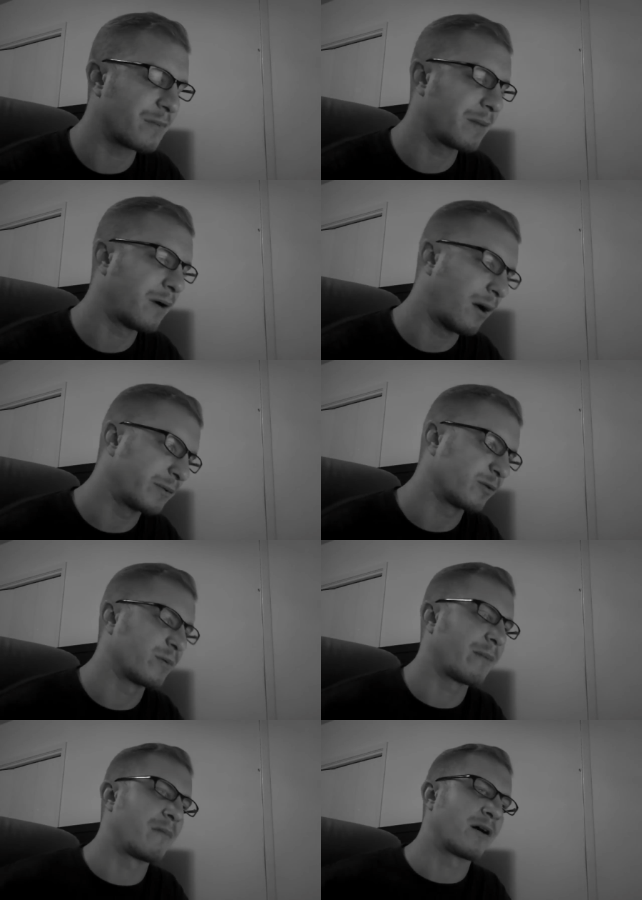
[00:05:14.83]
it made
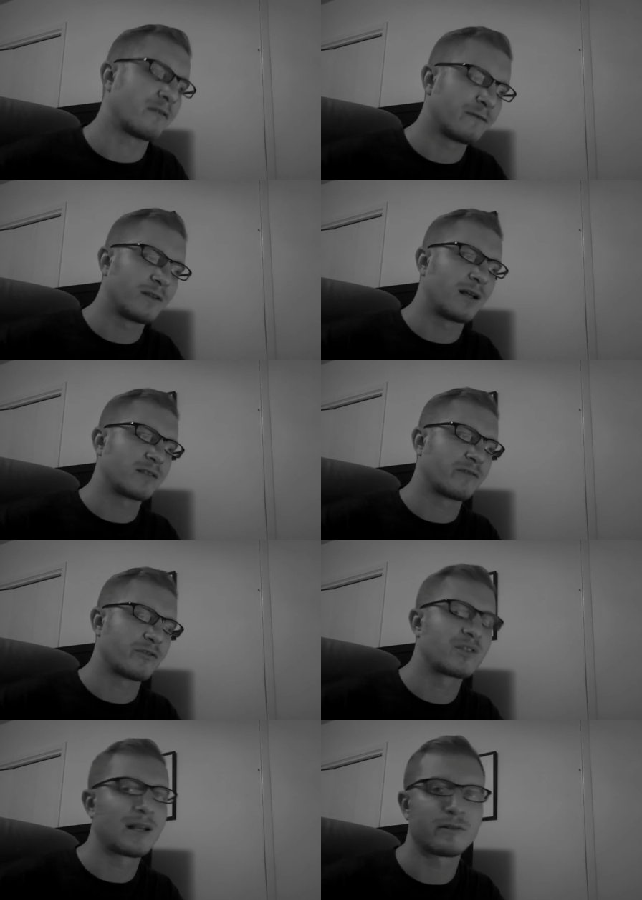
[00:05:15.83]
popular by modern
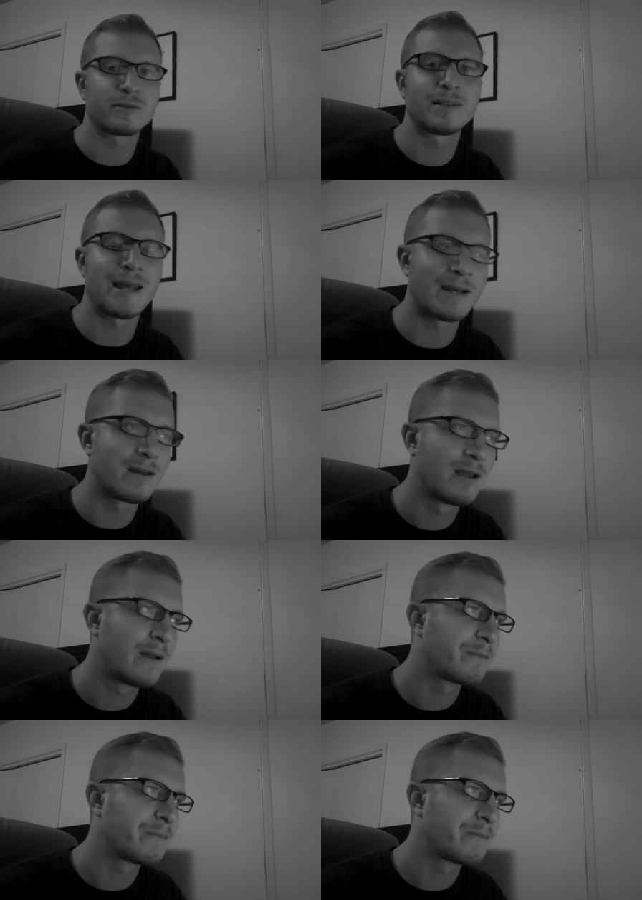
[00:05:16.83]
philosophers. Daniel Dennett,